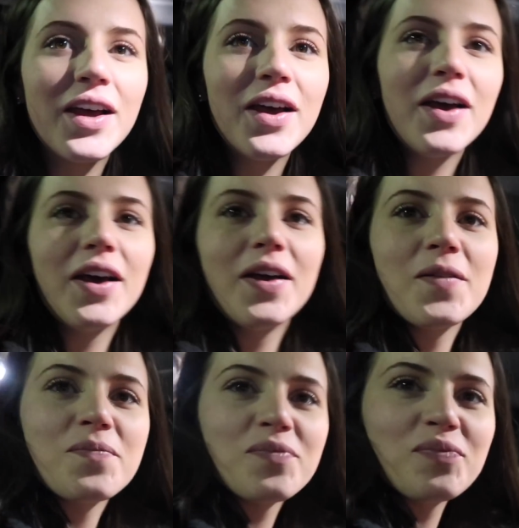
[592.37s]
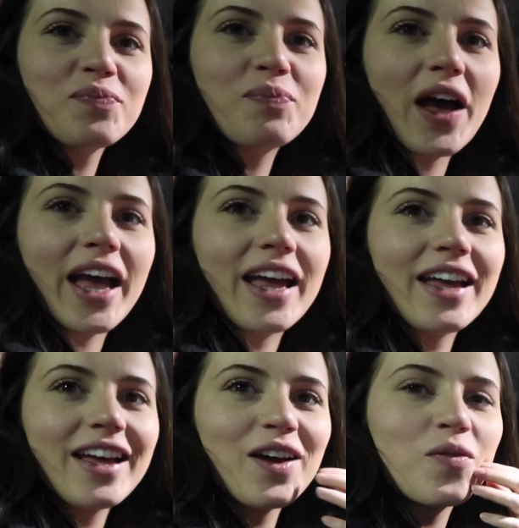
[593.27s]
It'll just be like a yearly but
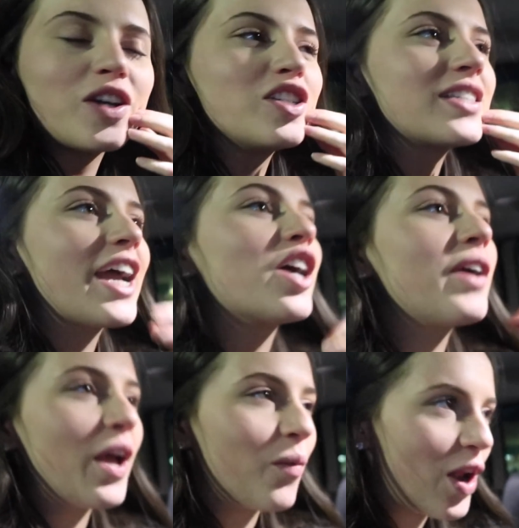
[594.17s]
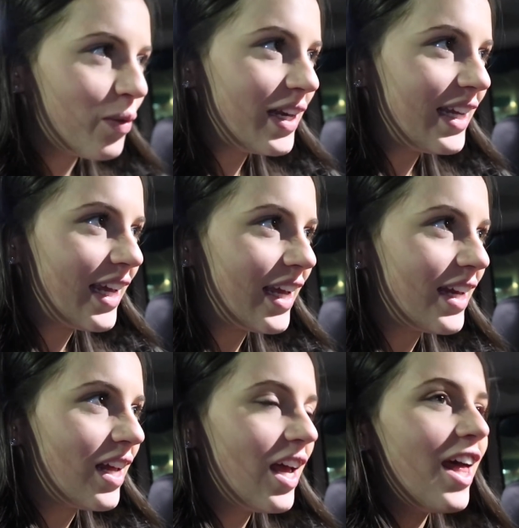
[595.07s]
We're just like okay what do we
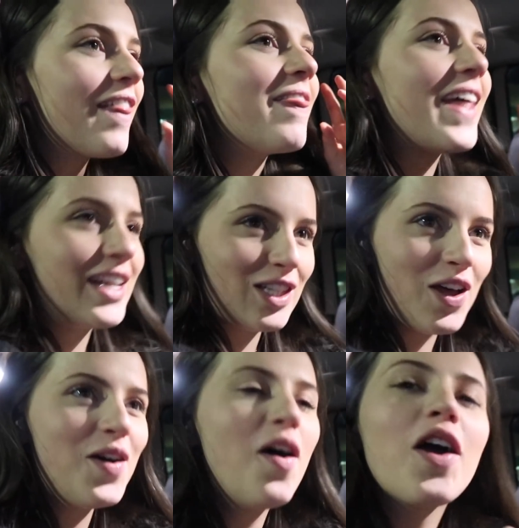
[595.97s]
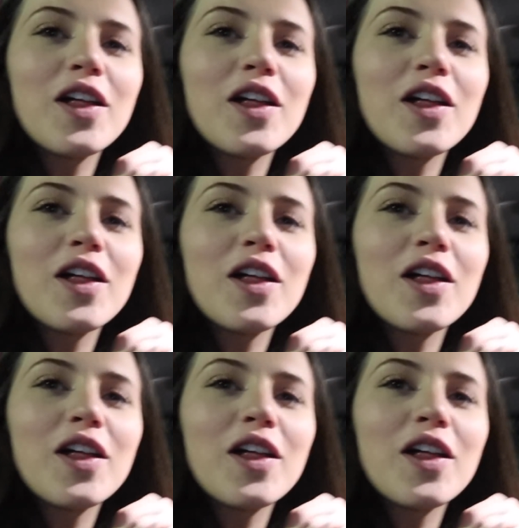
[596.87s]
yeah. need? Let's we'll